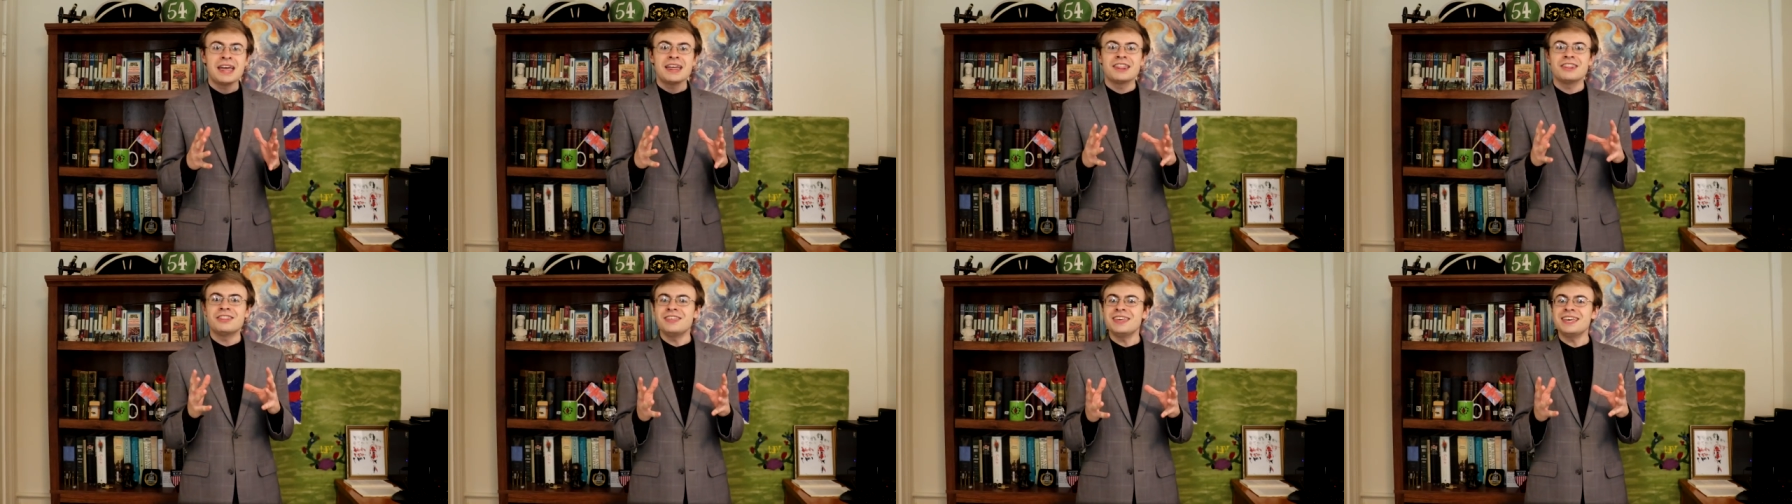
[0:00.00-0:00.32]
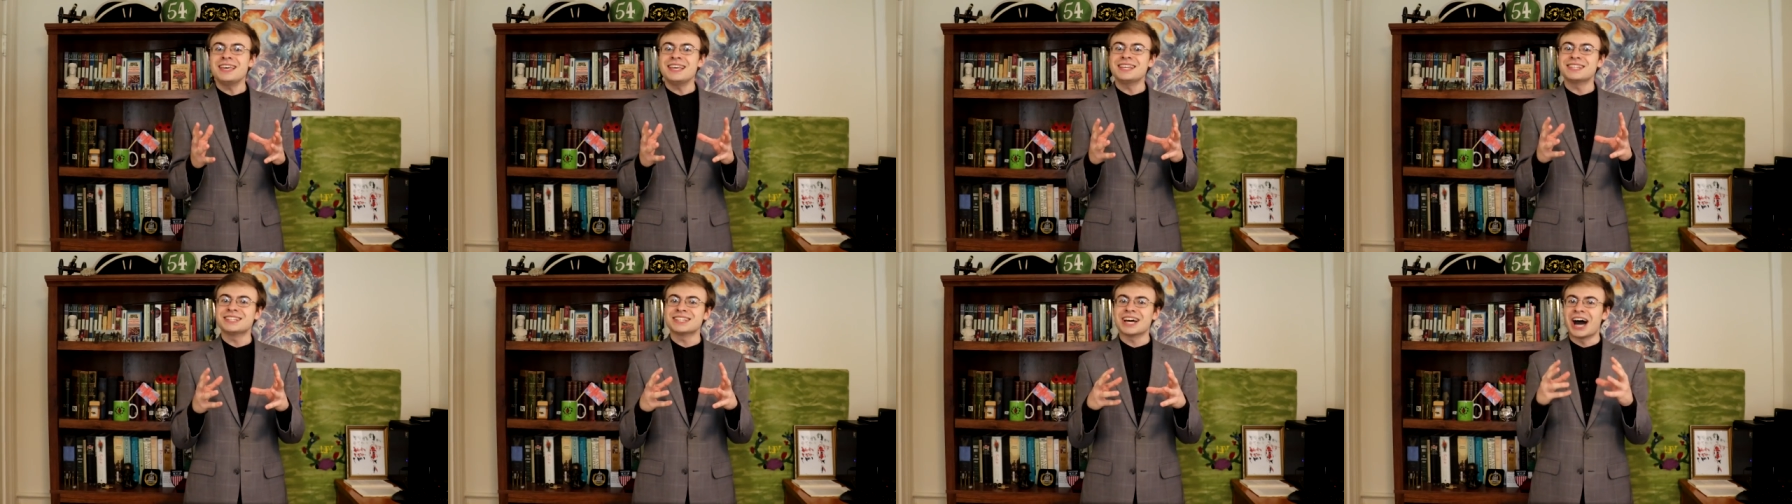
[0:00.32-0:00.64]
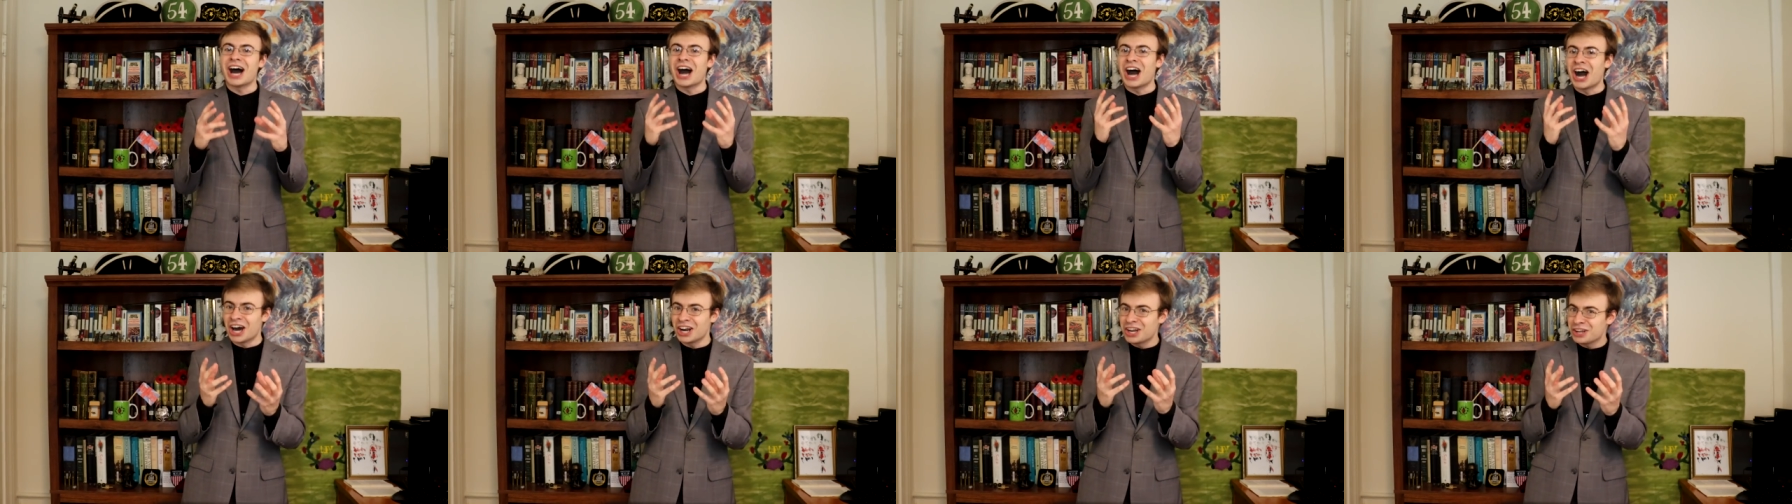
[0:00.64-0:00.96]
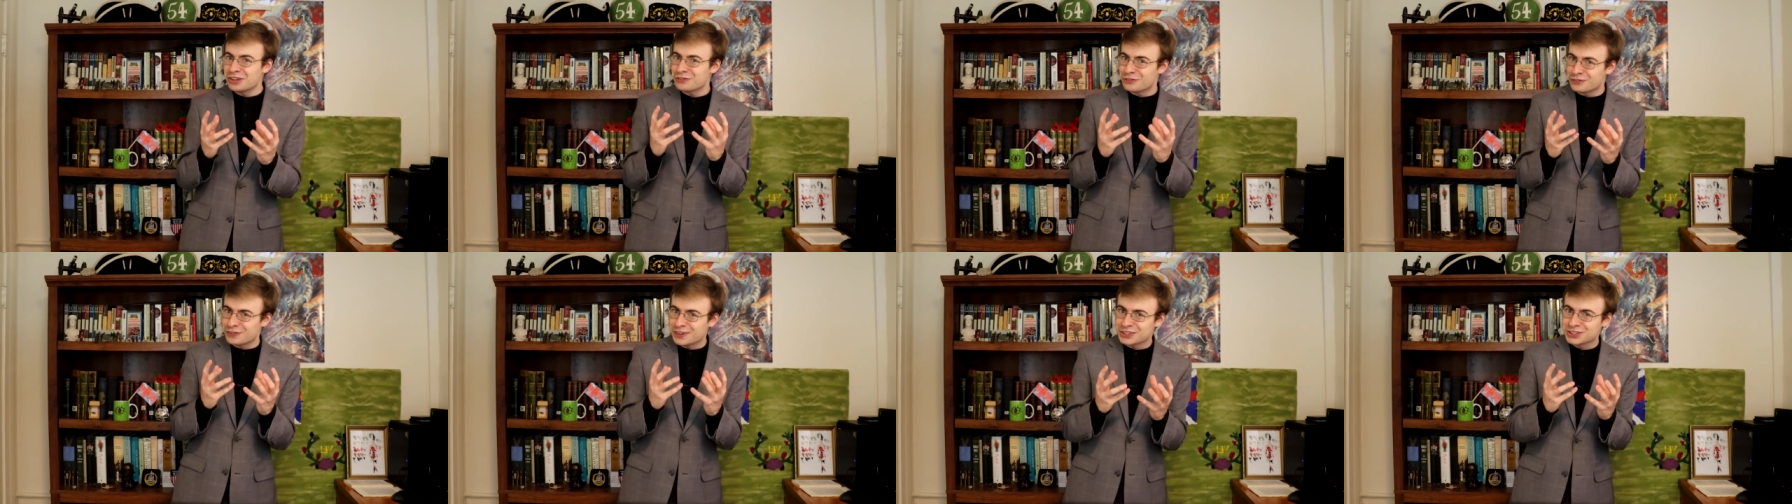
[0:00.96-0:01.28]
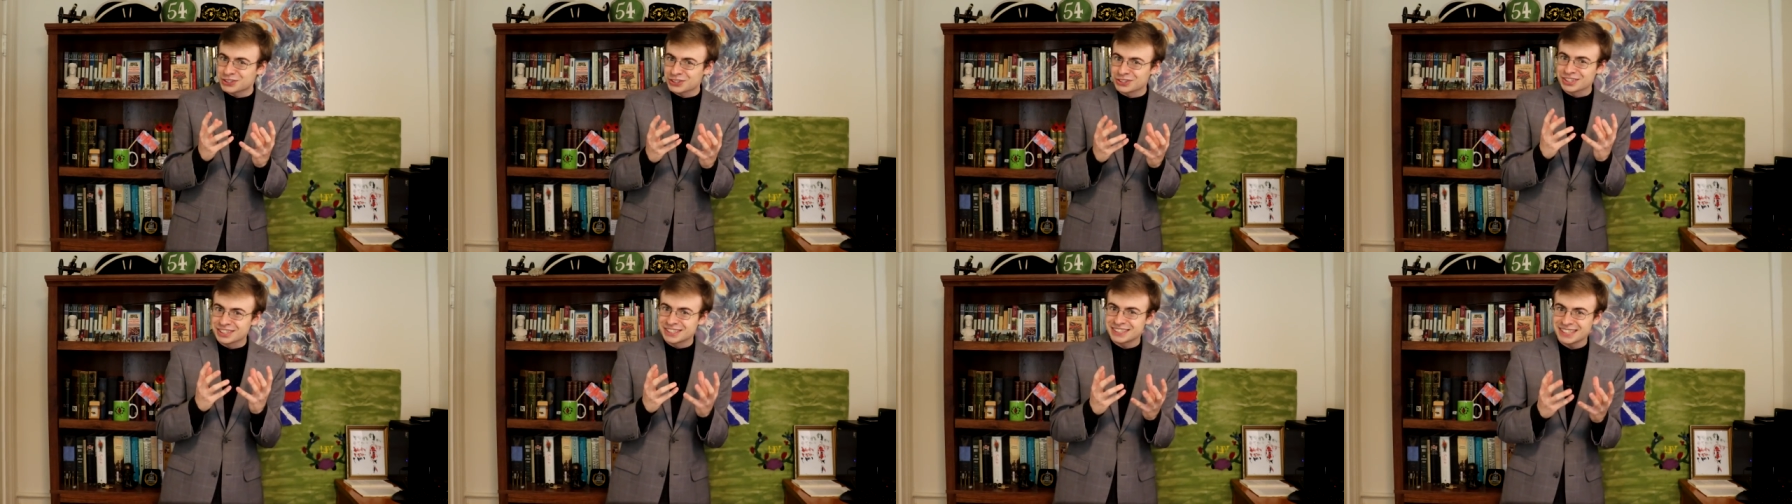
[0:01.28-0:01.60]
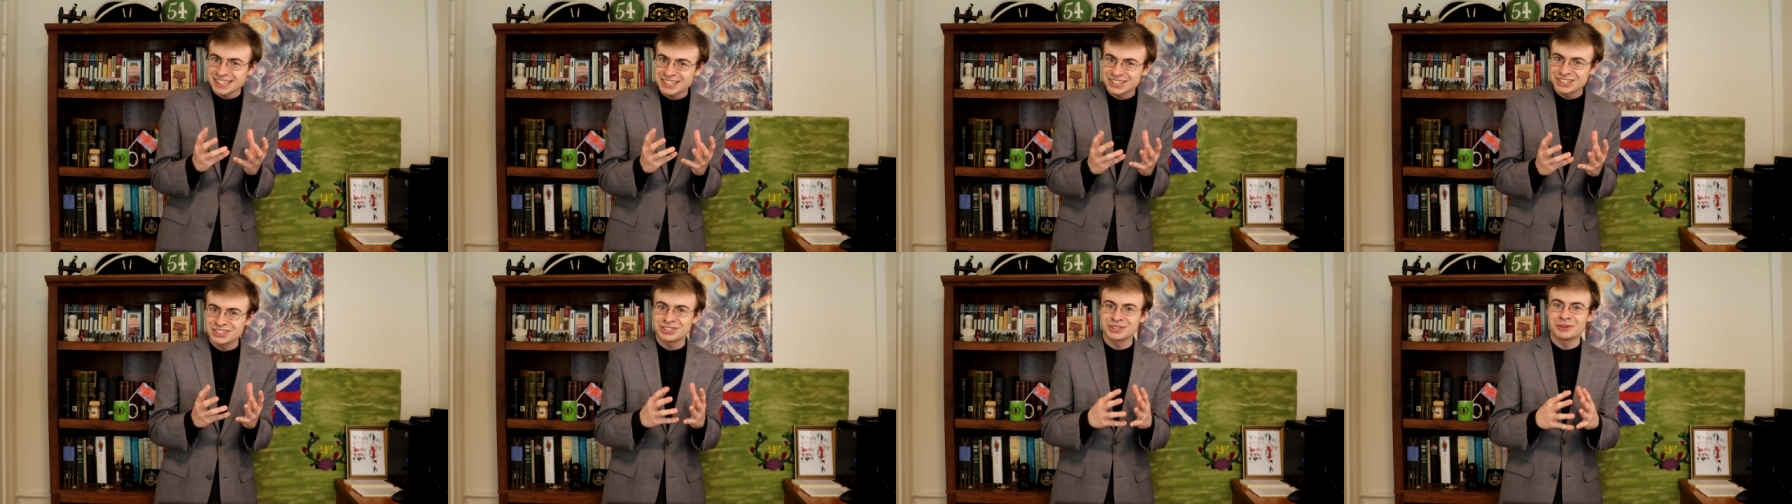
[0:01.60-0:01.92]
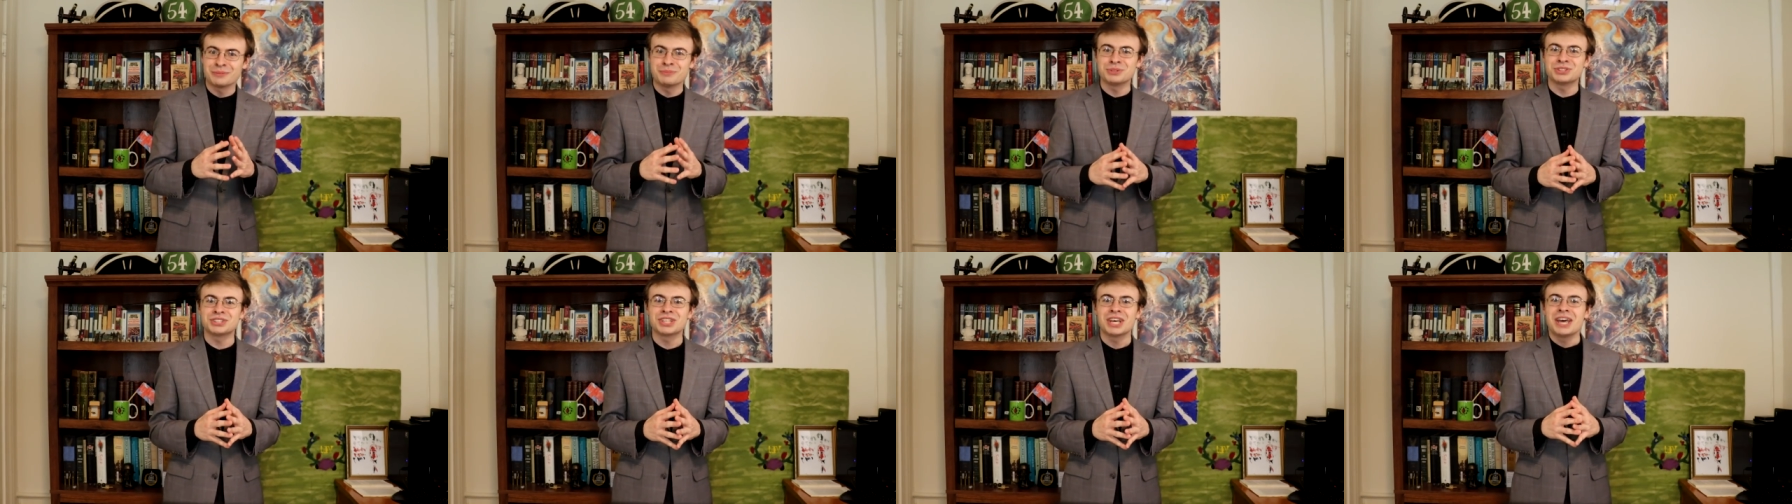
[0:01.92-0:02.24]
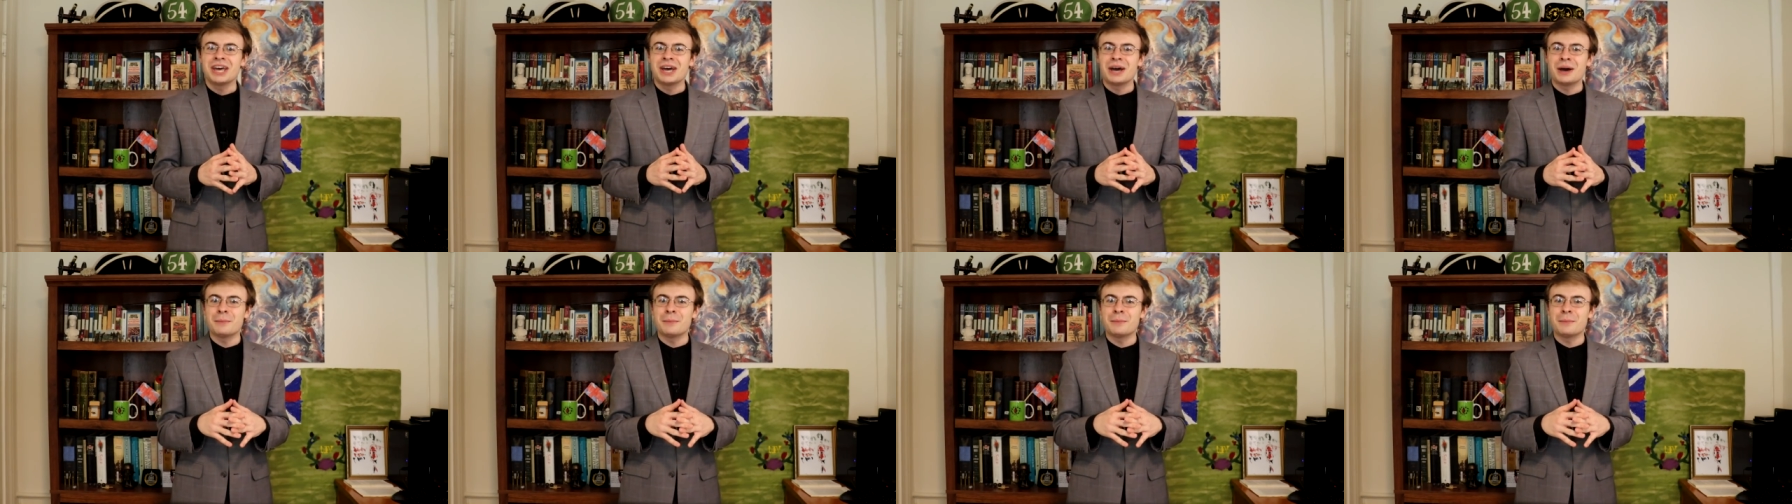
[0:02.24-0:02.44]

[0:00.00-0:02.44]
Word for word: these unofficial systems